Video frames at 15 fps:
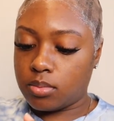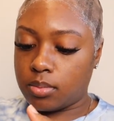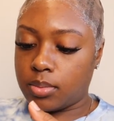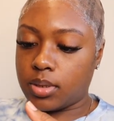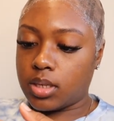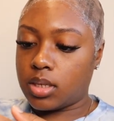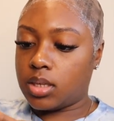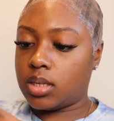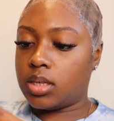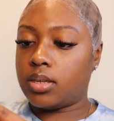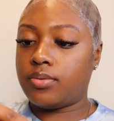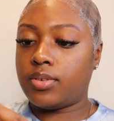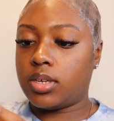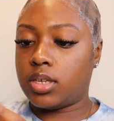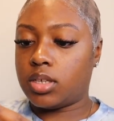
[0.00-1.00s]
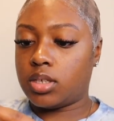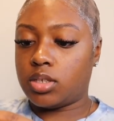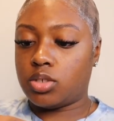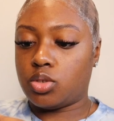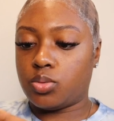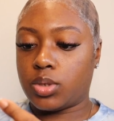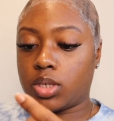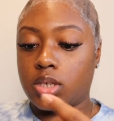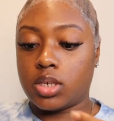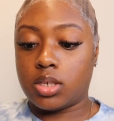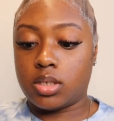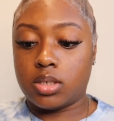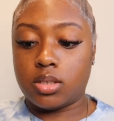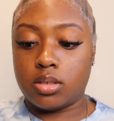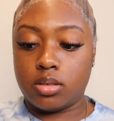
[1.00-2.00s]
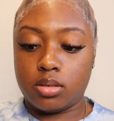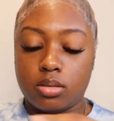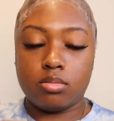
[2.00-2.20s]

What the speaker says: but if it is, we're gonna